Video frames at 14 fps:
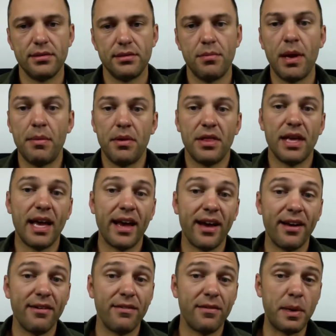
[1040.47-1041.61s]
Maybe
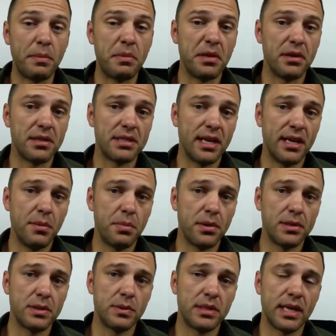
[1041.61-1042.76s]
they're a skinny
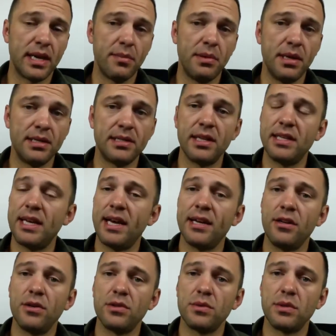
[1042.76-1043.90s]
person with diabetes and they
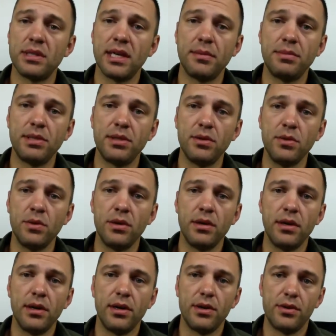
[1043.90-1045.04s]
diagnosed with type 2,
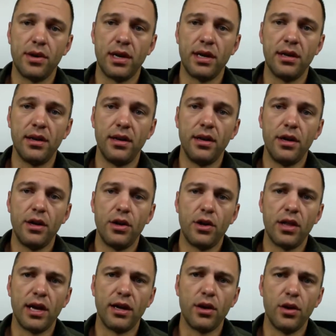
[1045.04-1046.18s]
right?
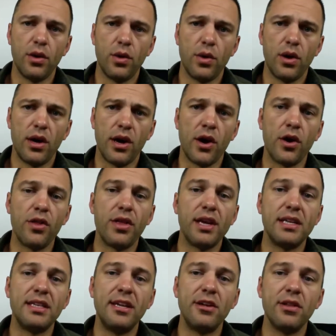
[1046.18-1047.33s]
Like, are they
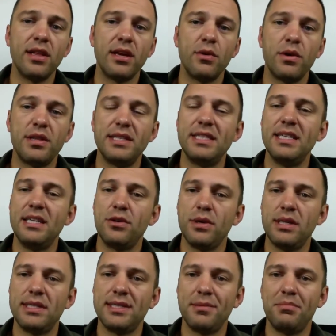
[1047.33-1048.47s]
dealing with
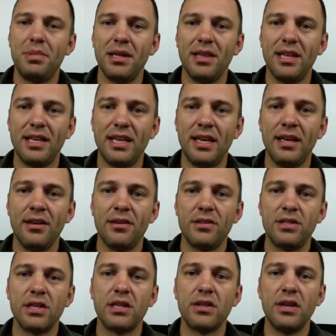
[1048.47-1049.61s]
decreased ability
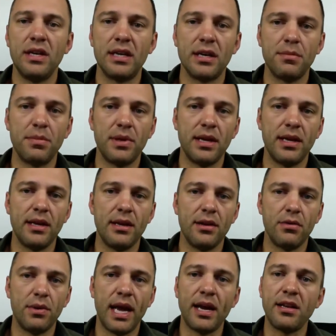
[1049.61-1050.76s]
to clean up the
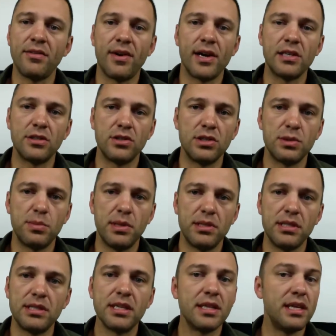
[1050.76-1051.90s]
reactive oxygen
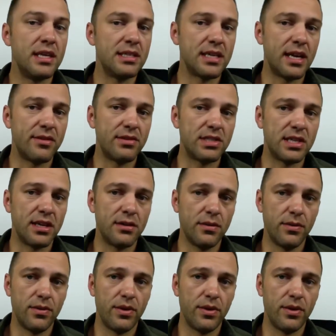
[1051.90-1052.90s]
species on the inside of a cell?